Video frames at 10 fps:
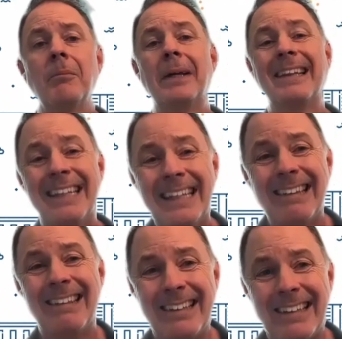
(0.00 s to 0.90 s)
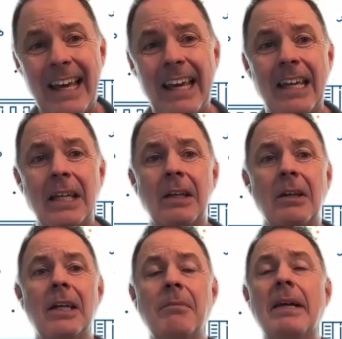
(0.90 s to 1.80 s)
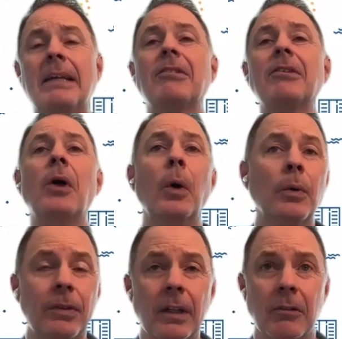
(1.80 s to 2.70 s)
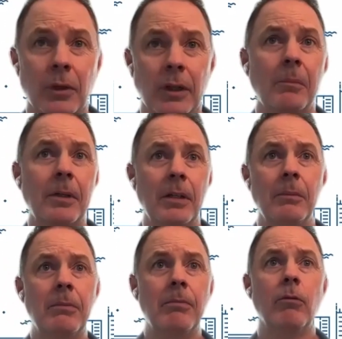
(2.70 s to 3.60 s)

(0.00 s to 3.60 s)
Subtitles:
But at the end of the day, it makes no sense for a company to be